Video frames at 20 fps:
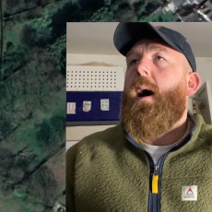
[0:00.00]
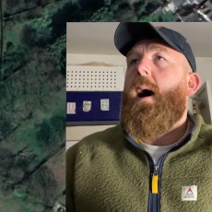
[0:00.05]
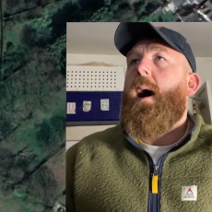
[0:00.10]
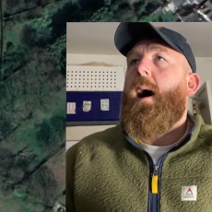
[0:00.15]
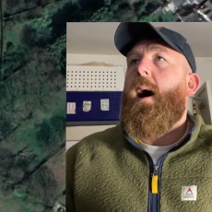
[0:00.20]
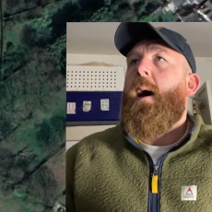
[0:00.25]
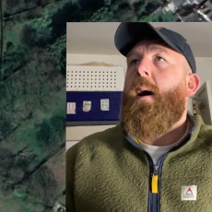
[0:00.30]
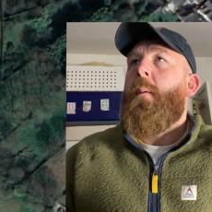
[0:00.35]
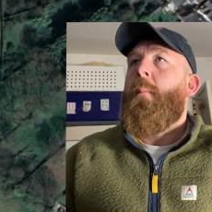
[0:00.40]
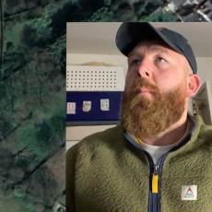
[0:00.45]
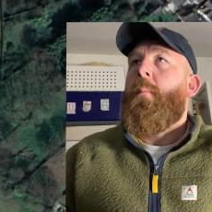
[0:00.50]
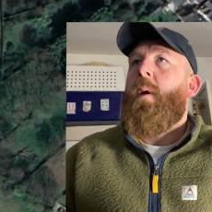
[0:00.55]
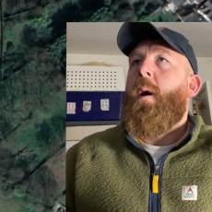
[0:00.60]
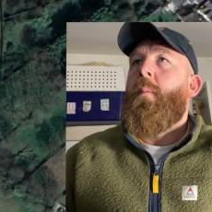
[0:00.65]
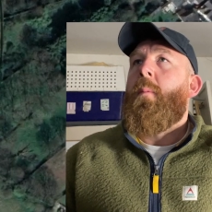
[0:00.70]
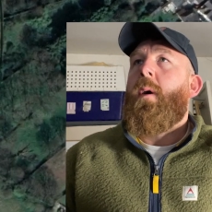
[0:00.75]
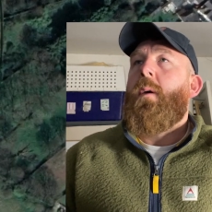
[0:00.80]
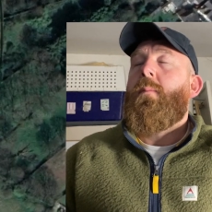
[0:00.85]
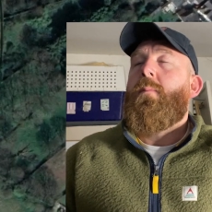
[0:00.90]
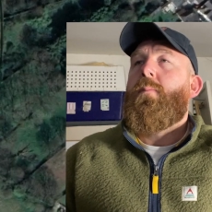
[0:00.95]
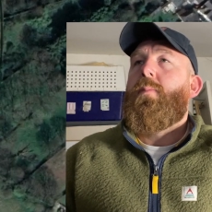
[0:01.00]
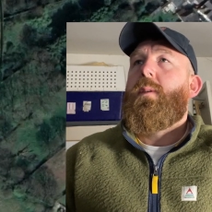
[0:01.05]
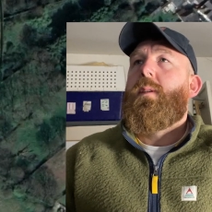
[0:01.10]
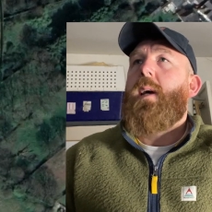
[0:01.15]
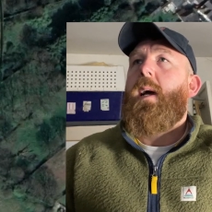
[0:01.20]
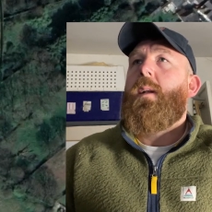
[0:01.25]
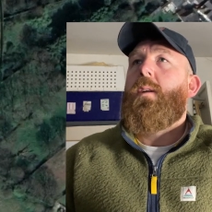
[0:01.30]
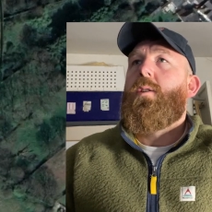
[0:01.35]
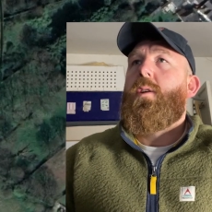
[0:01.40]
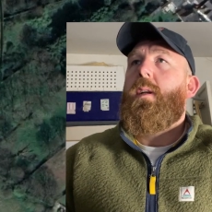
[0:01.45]
Am I
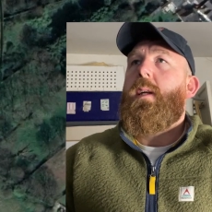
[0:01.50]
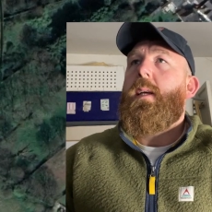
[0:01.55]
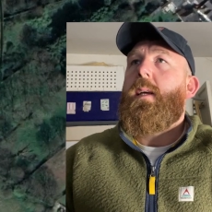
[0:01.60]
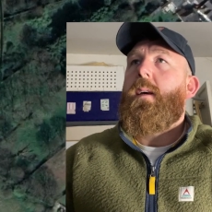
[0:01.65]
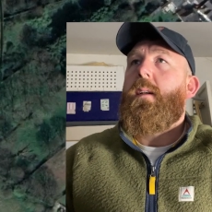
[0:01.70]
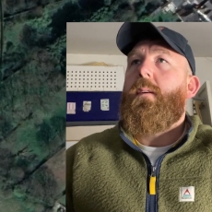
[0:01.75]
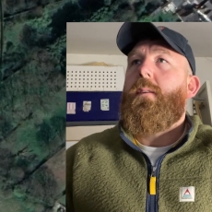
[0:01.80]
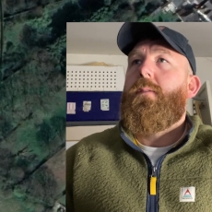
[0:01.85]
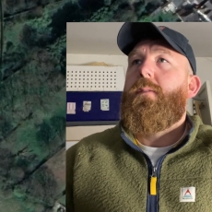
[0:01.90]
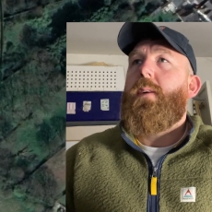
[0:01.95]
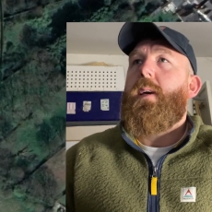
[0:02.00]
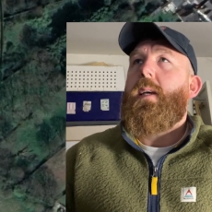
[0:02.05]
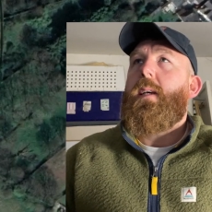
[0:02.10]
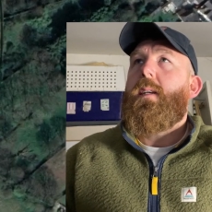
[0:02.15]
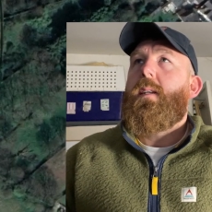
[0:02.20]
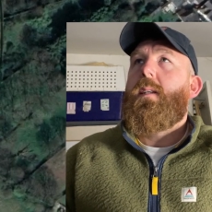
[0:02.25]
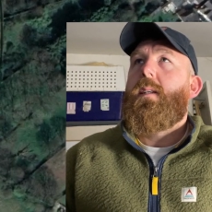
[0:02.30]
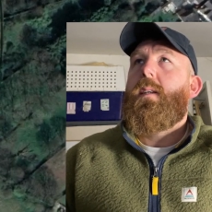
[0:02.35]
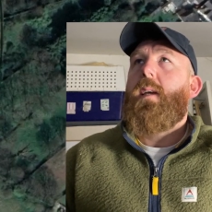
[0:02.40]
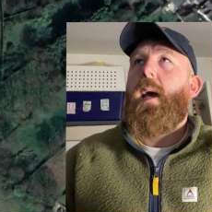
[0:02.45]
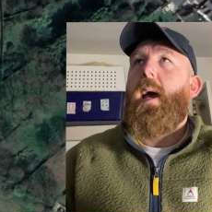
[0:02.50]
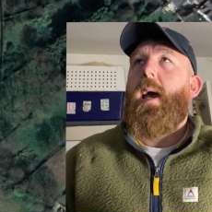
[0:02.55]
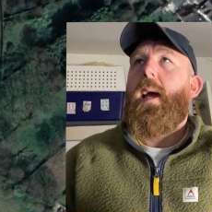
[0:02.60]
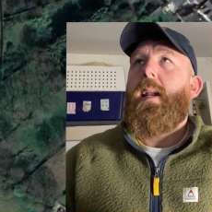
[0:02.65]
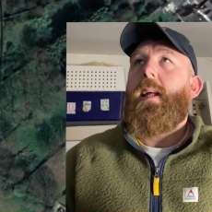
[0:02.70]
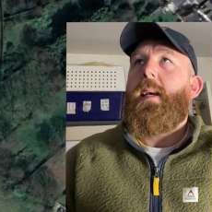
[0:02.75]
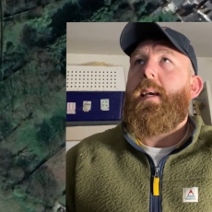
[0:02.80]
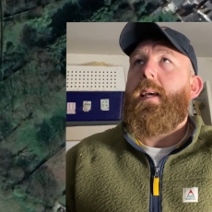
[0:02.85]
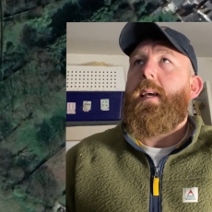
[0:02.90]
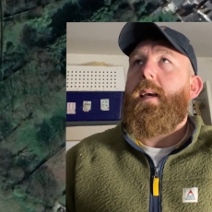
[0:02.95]
potentially going to face
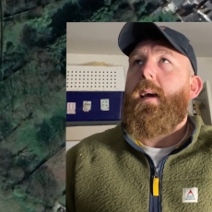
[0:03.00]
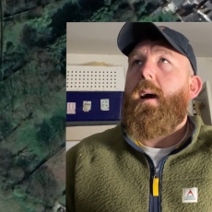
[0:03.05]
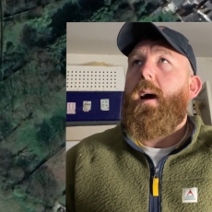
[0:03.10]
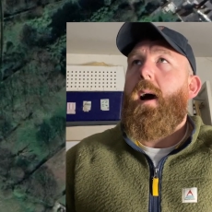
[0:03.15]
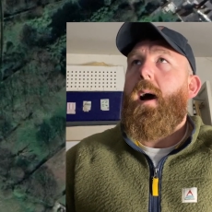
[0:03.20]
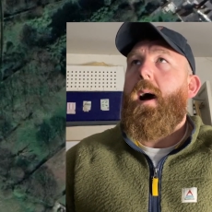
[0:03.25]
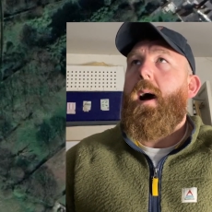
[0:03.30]
any